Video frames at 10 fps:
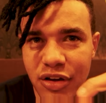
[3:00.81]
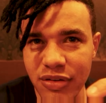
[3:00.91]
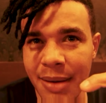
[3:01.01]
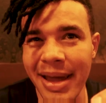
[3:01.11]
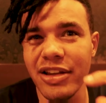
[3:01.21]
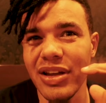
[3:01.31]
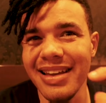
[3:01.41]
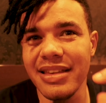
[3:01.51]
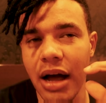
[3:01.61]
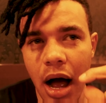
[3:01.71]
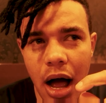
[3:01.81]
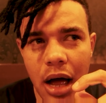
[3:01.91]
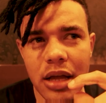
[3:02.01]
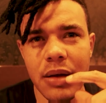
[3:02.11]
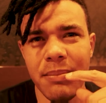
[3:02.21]
because they make you eat it
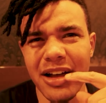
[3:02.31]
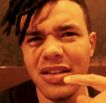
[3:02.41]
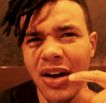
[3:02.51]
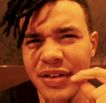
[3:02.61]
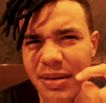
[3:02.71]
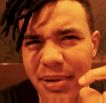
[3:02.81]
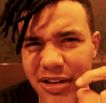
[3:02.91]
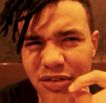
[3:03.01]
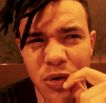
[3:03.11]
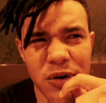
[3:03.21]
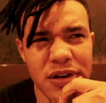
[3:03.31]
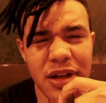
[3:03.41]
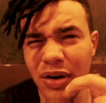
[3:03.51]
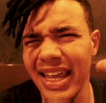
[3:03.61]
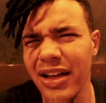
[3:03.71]
hot. My tongue is a bit scalded.
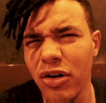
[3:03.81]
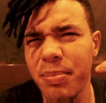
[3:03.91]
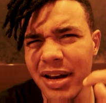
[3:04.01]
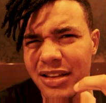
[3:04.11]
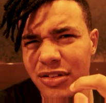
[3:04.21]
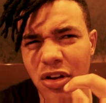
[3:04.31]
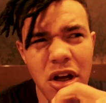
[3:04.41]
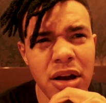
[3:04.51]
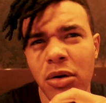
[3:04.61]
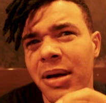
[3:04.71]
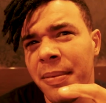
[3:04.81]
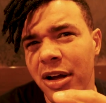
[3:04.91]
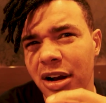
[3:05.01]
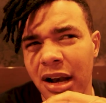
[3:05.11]
It will heal, but it does hurt a little bit, I'm not